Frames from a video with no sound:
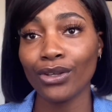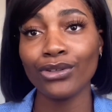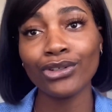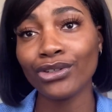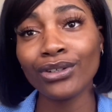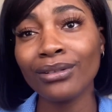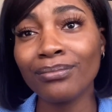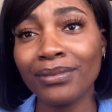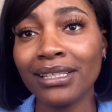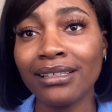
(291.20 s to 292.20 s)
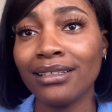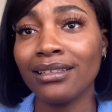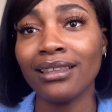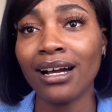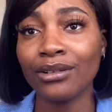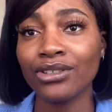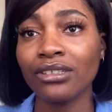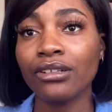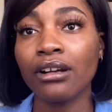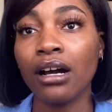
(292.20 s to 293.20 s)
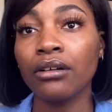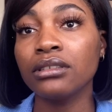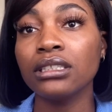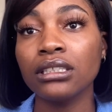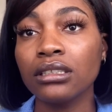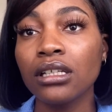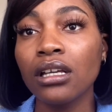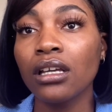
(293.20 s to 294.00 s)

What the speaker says: you shouldn't be lounging around in